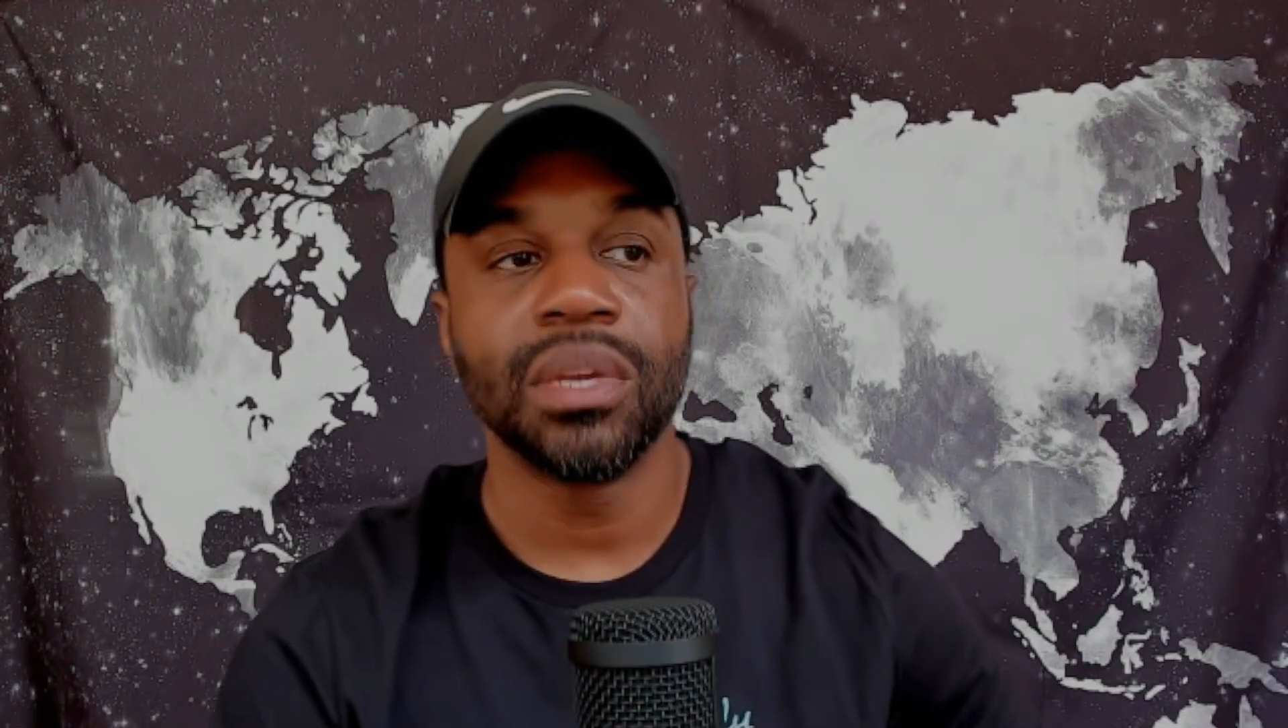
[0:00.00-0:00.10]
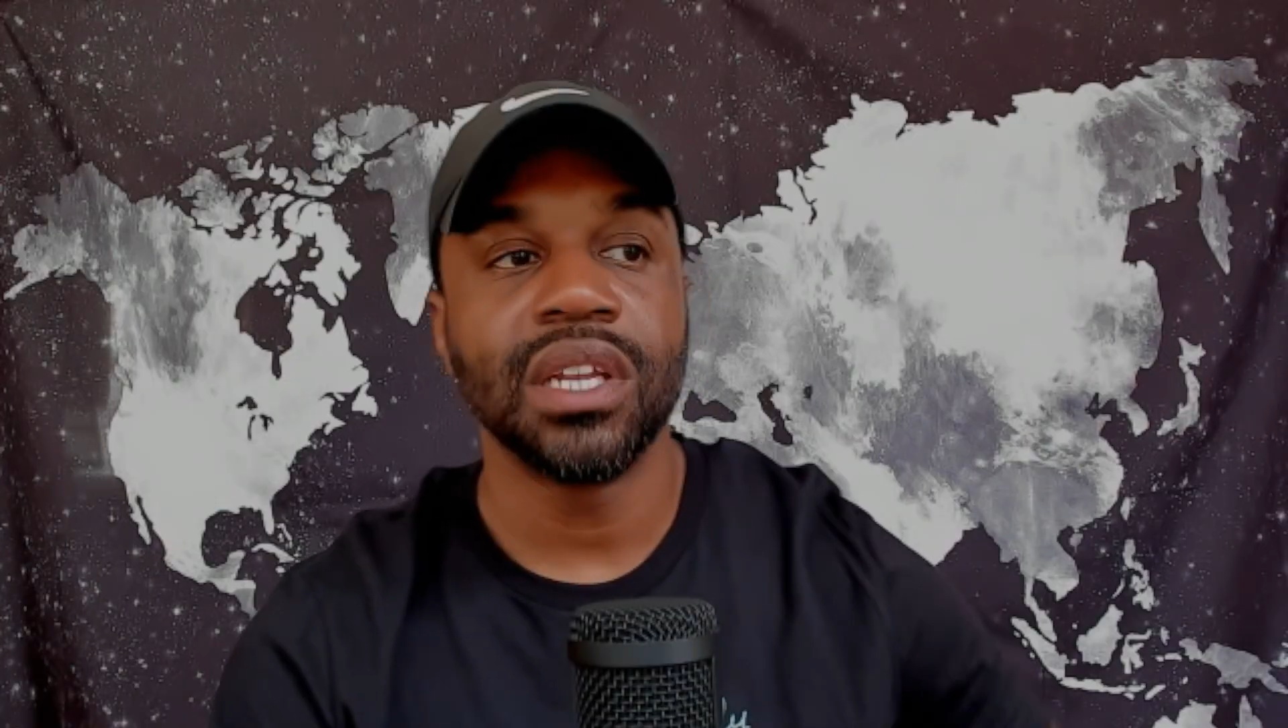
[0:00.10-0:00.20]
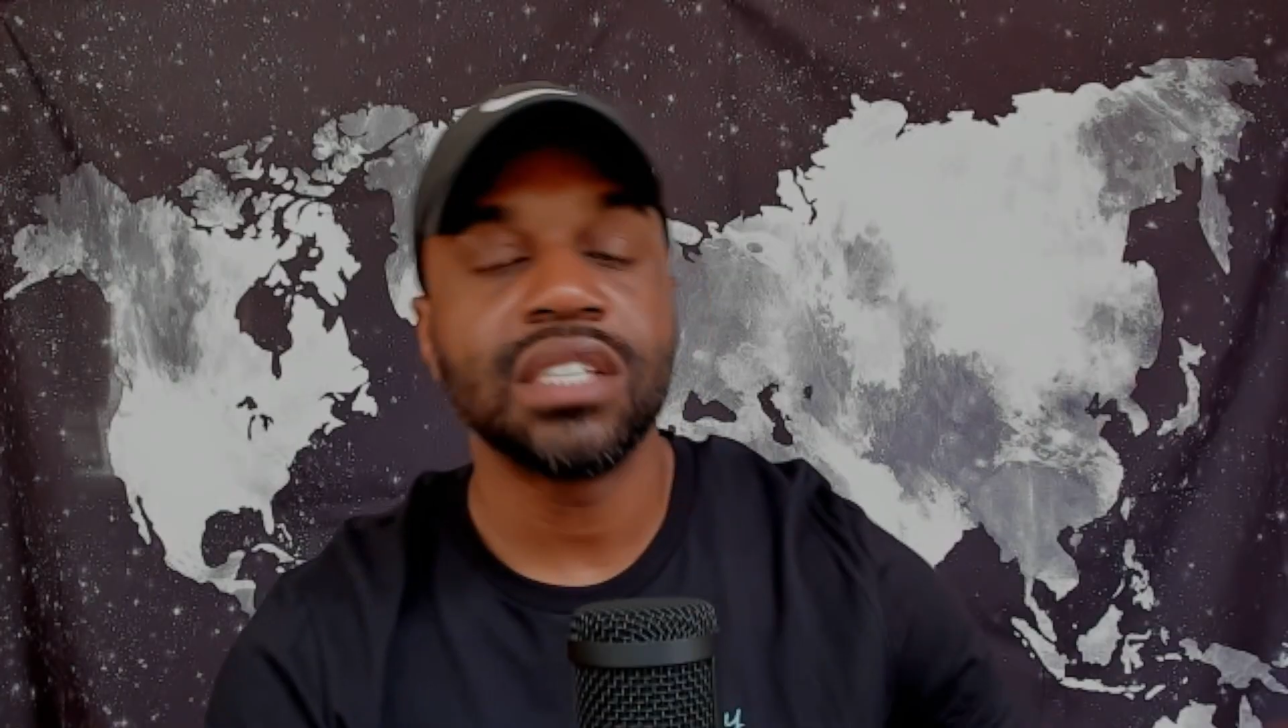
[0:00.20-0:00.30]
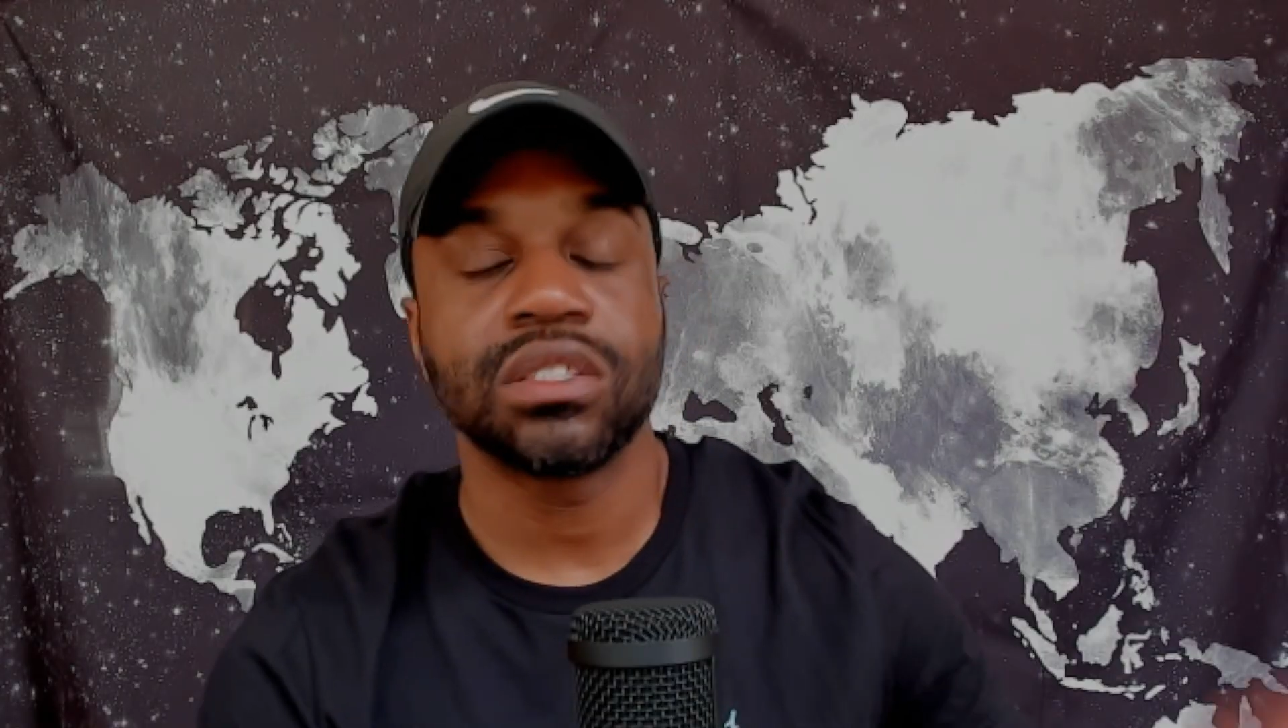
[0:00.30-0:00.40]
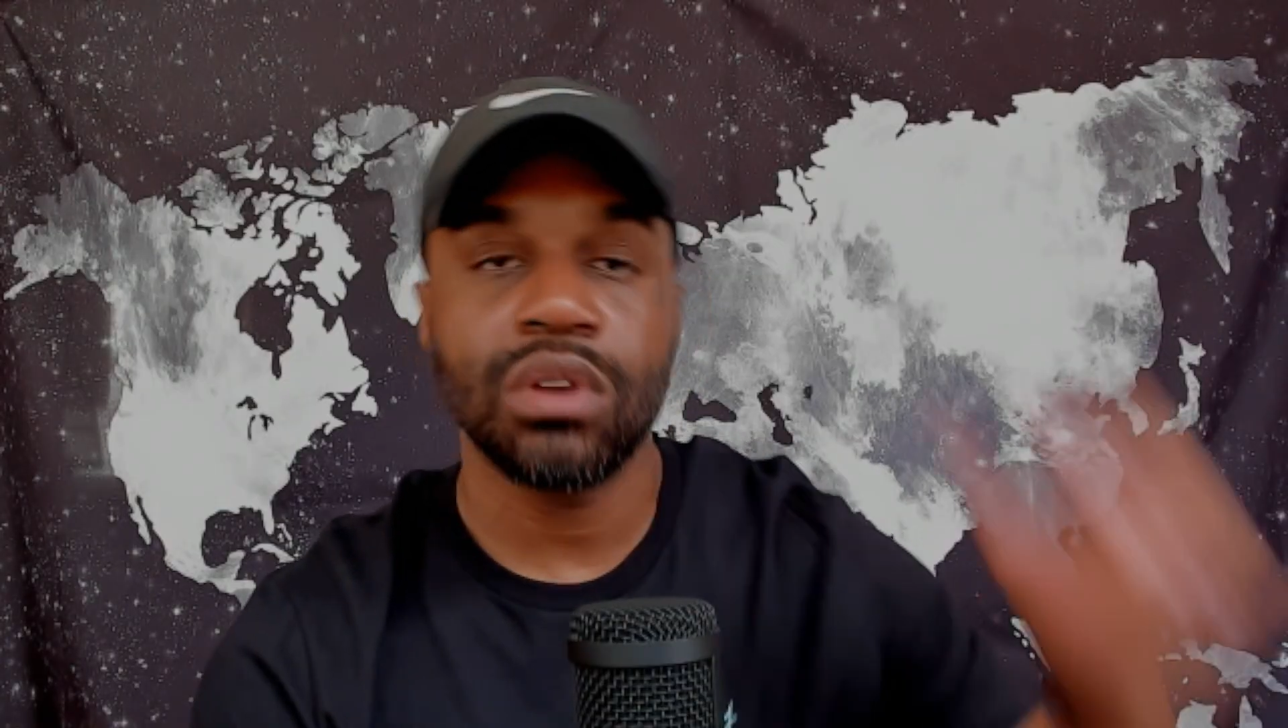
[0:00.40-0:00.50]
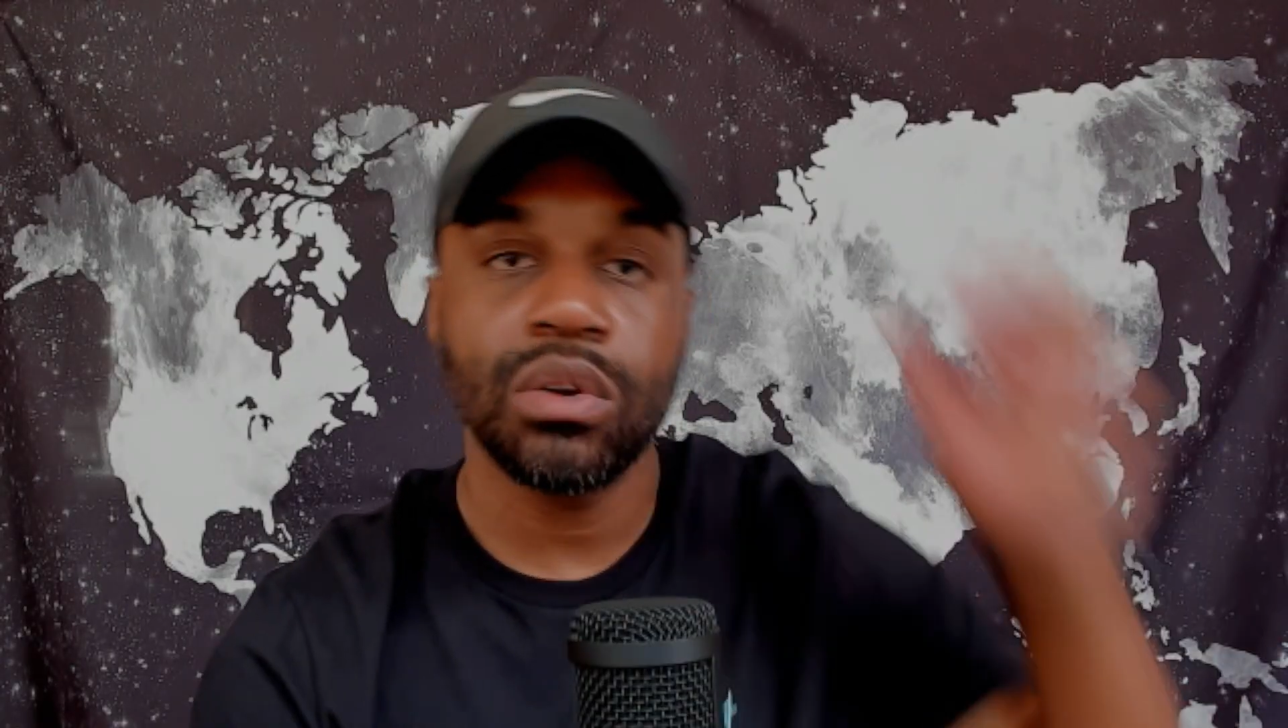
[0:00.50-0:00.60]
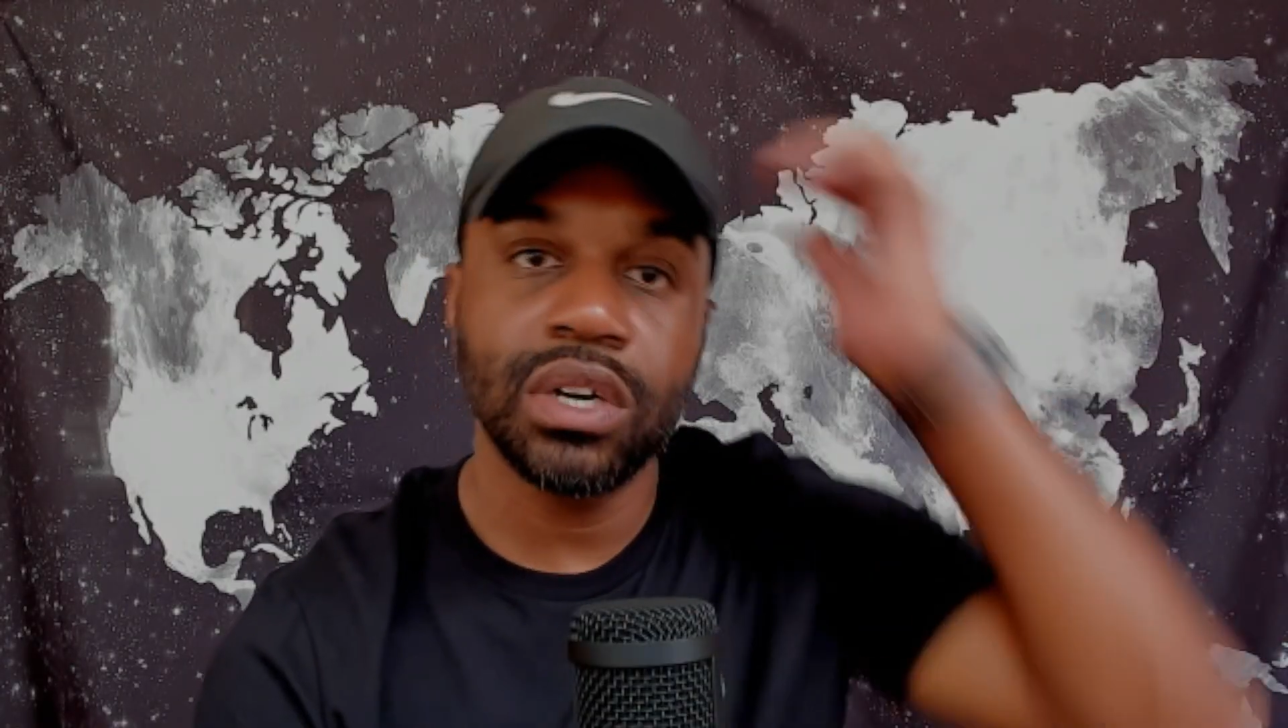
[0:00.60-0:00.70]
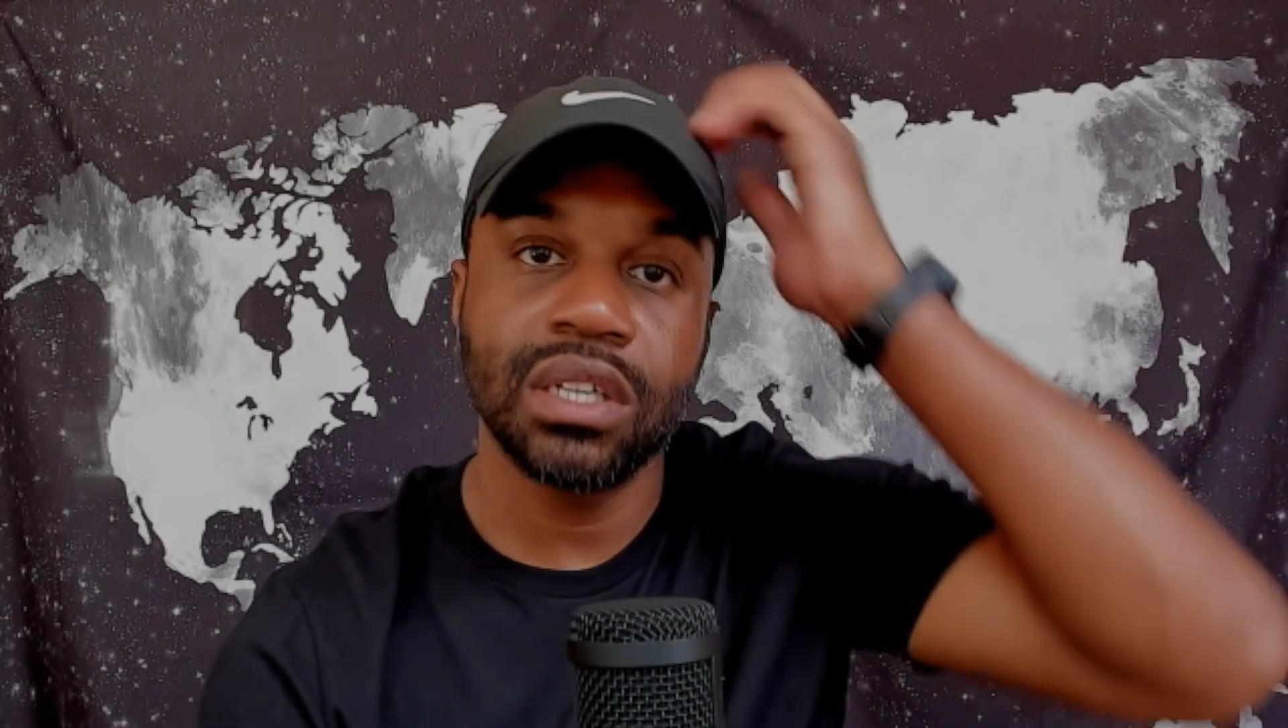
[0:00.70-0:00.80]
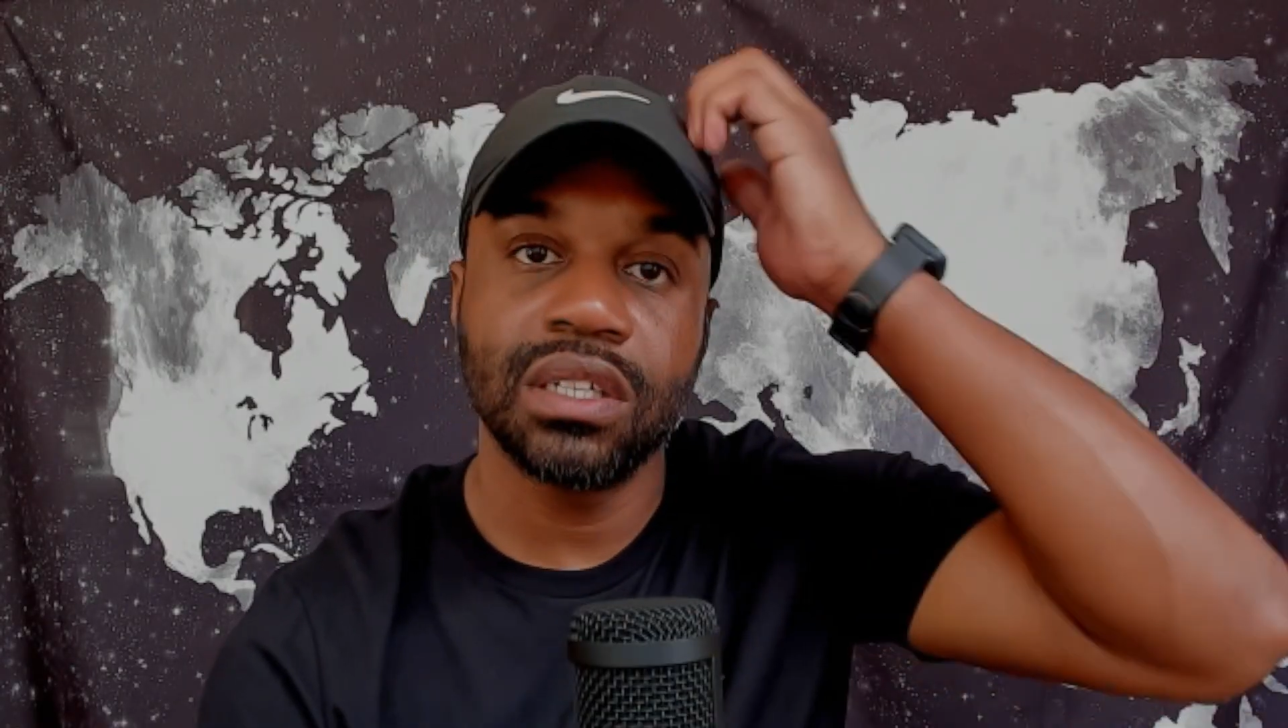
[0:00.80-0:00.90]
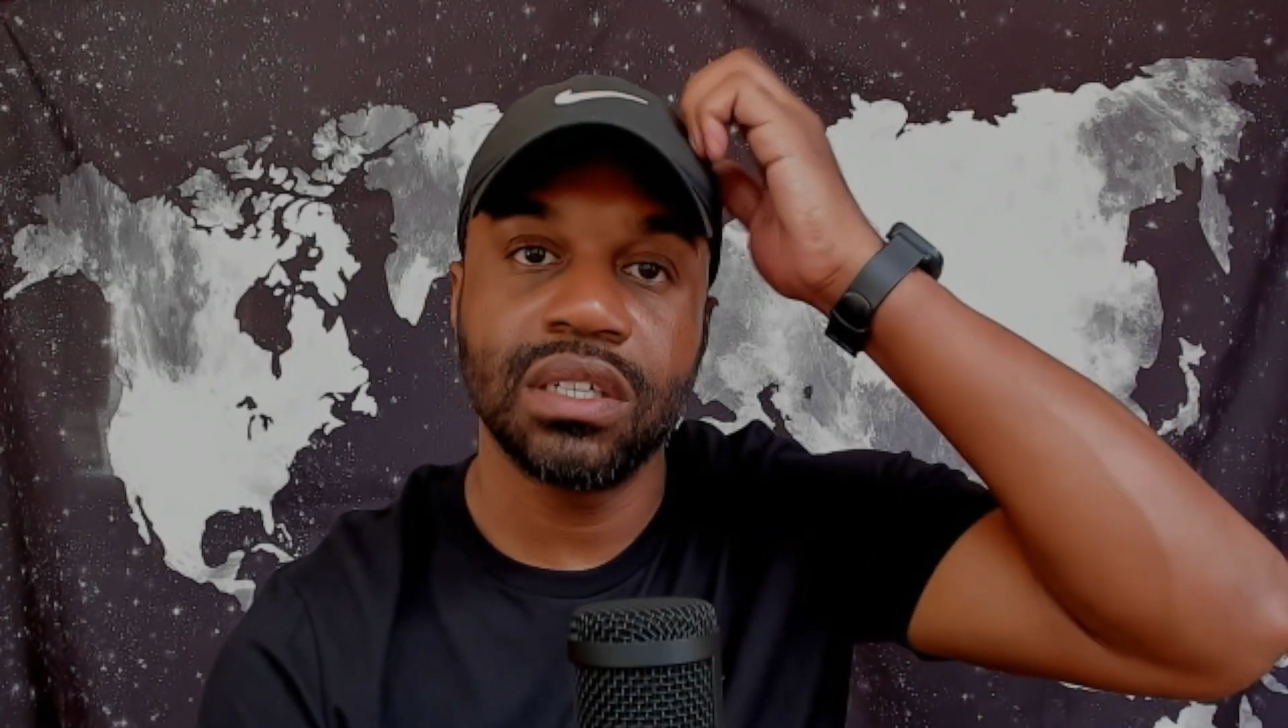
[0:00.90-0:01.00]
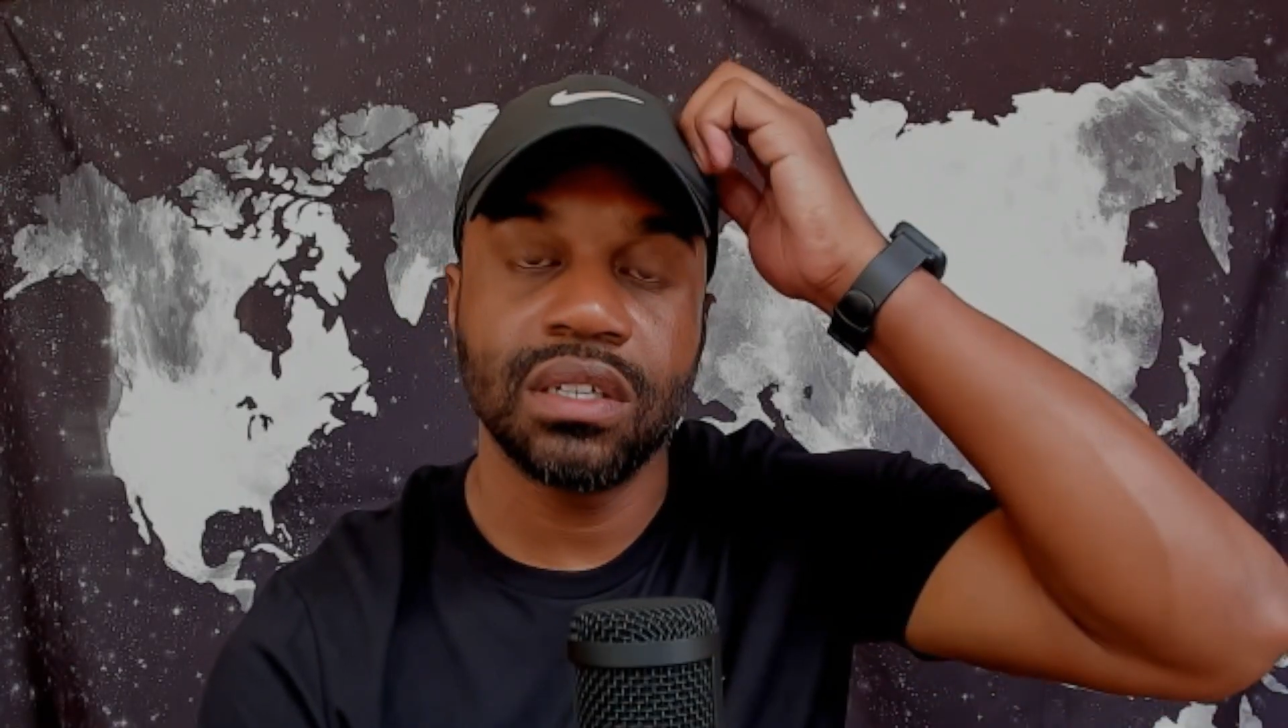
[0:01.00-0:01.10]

let's throw